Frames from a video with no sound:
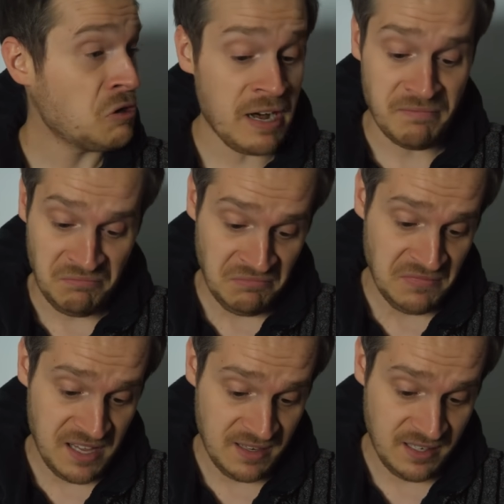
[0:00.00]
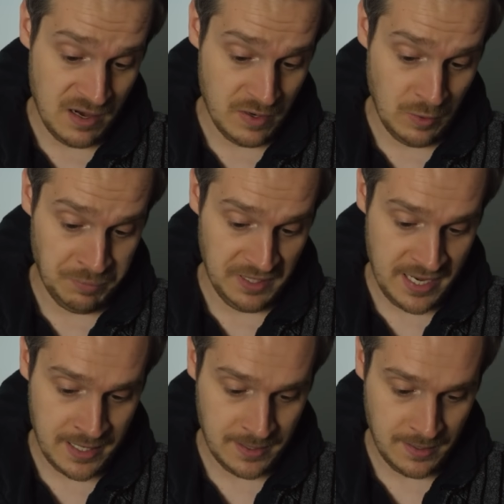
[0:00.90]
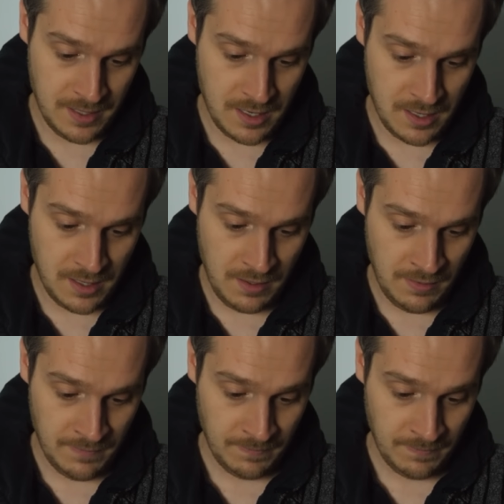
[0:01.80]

Great. That's how he'll play today.